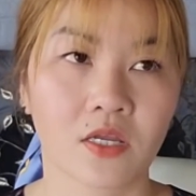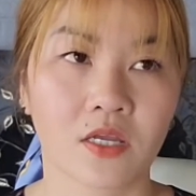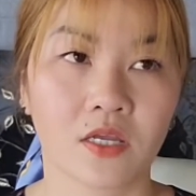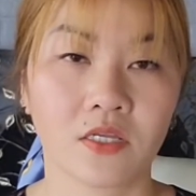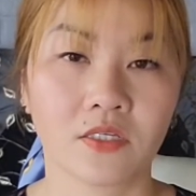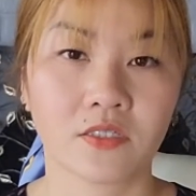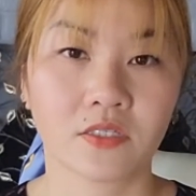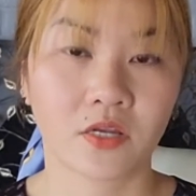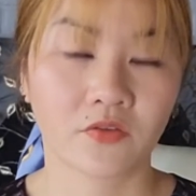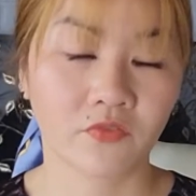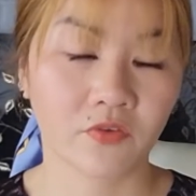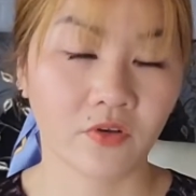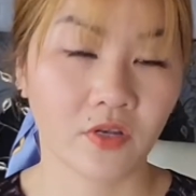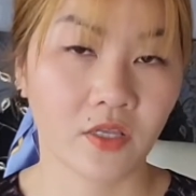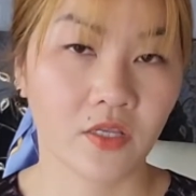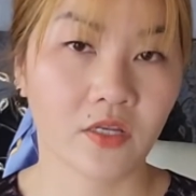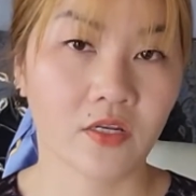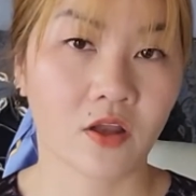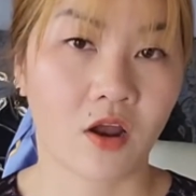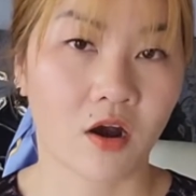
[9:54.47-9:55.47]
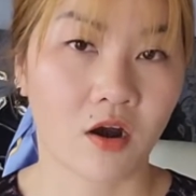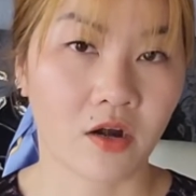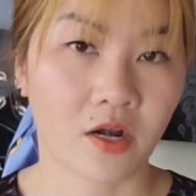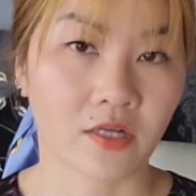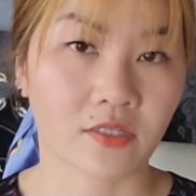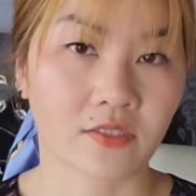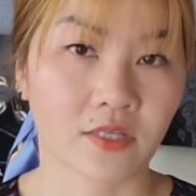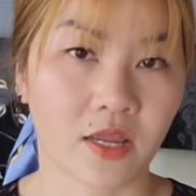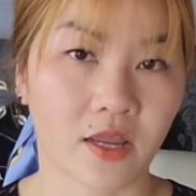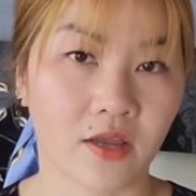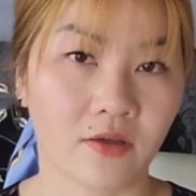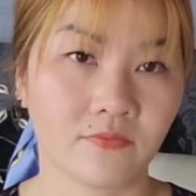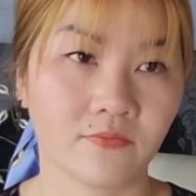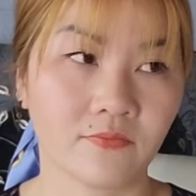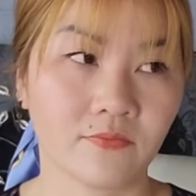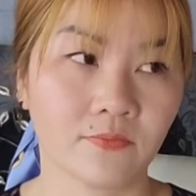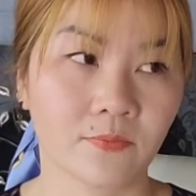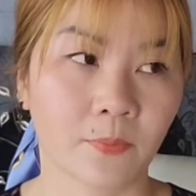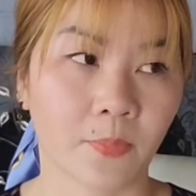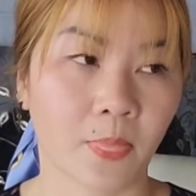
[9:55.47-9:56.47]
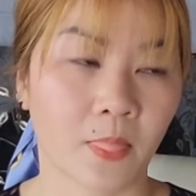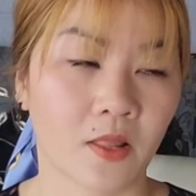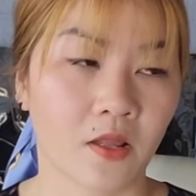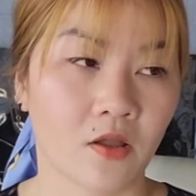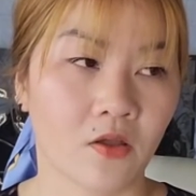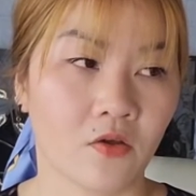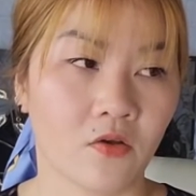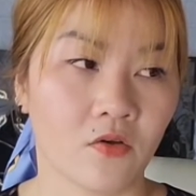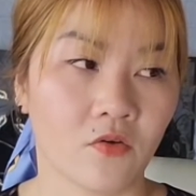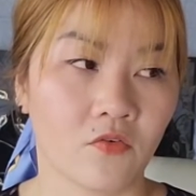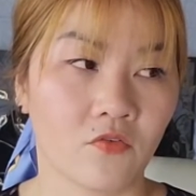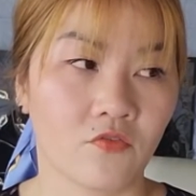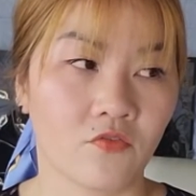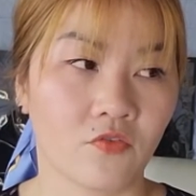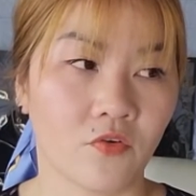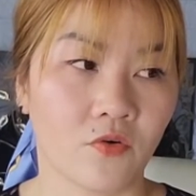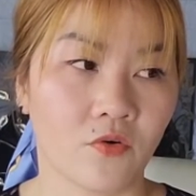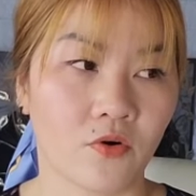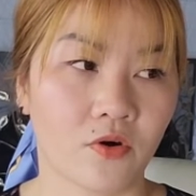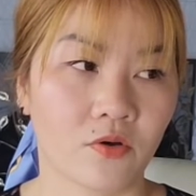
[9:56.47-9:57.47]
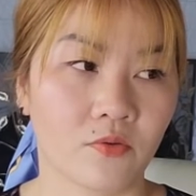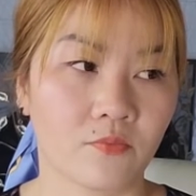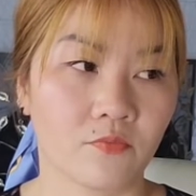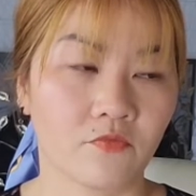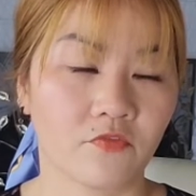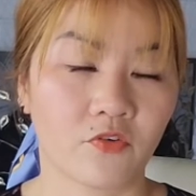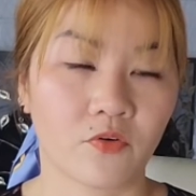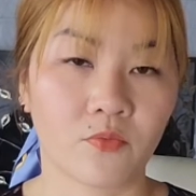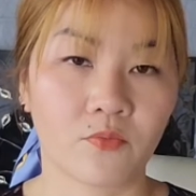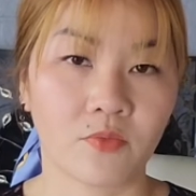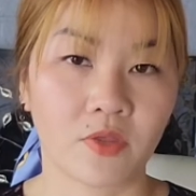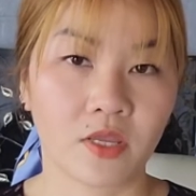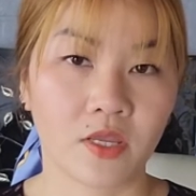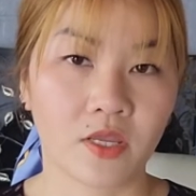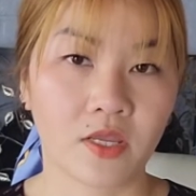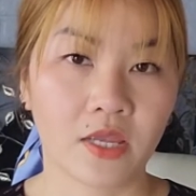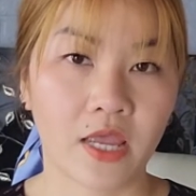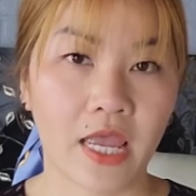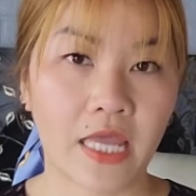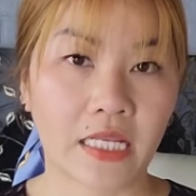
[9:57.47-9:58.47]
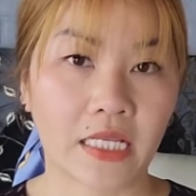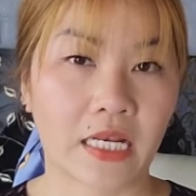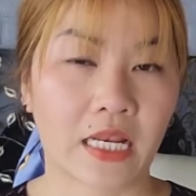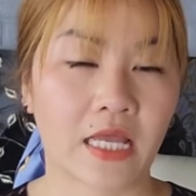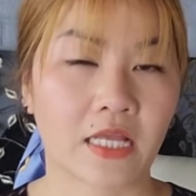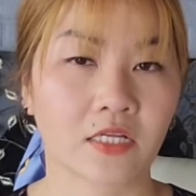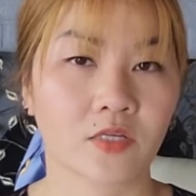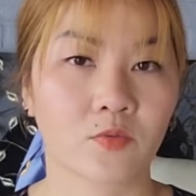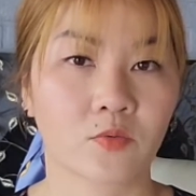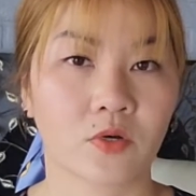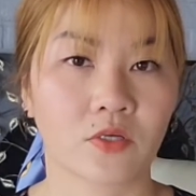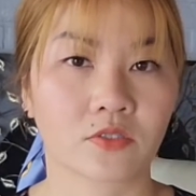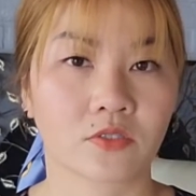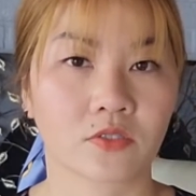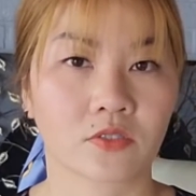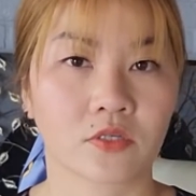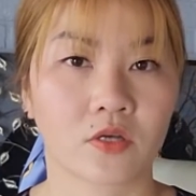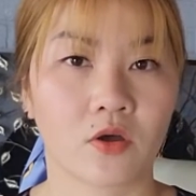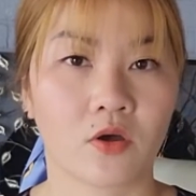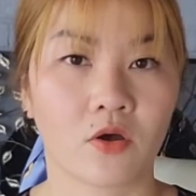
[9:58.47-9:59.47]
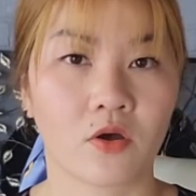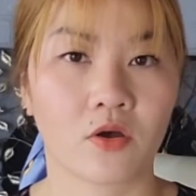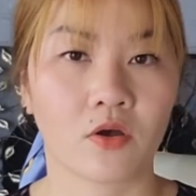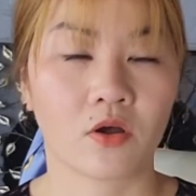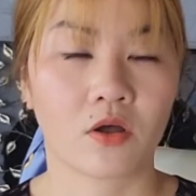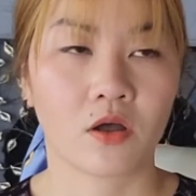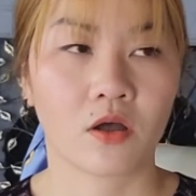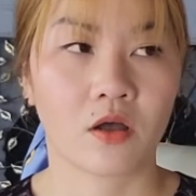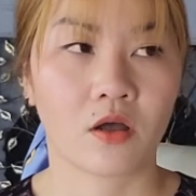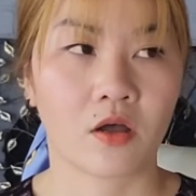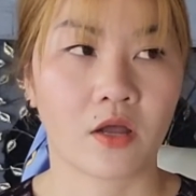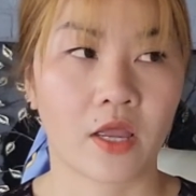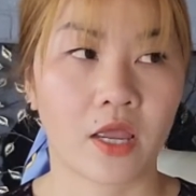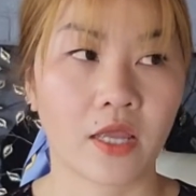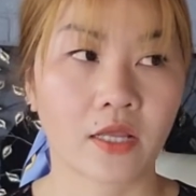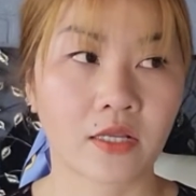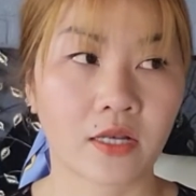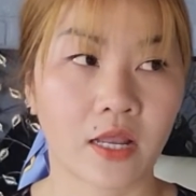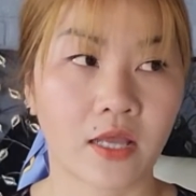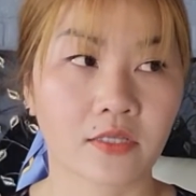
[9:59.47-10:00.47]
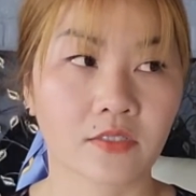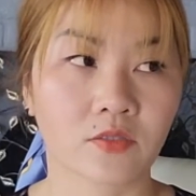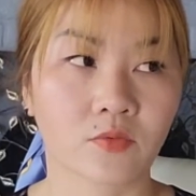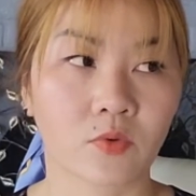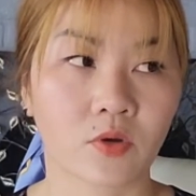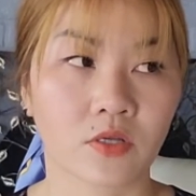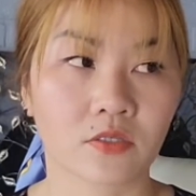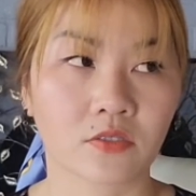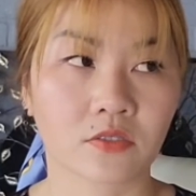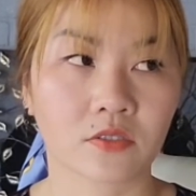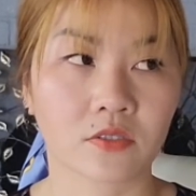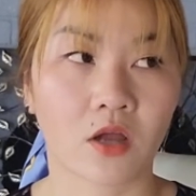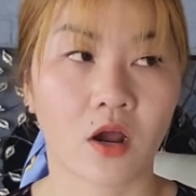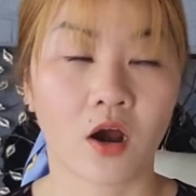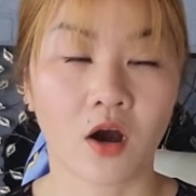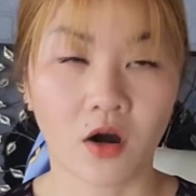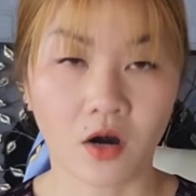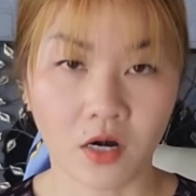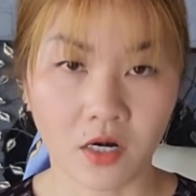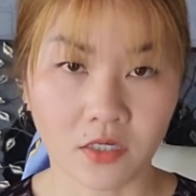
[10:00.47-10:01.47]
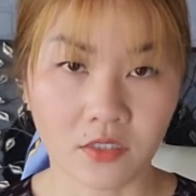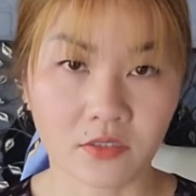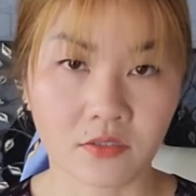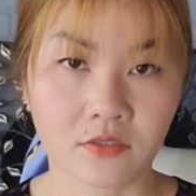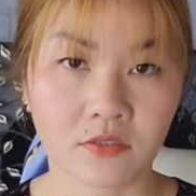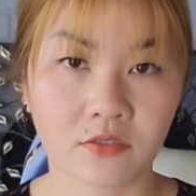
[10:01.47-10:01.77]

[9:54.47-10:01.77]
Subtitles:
It definitely a hard exam for me, and CLEC was NCLEX was hard